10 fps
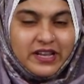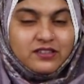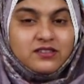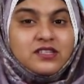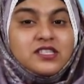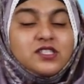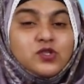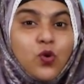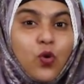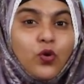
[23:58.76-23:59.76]
enter his
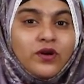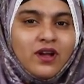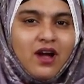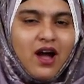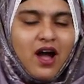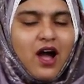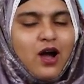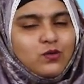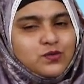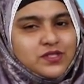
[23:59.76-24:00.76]
own
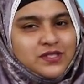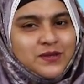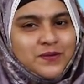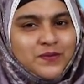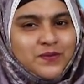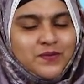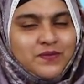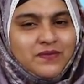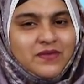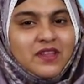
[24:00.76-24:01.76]
house.
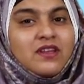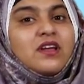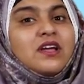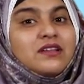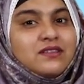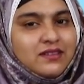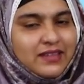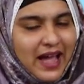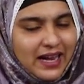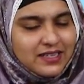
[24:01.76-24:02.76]

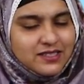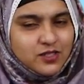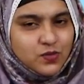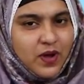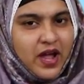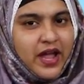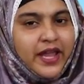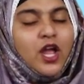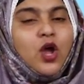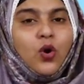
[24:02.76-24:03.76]
That is why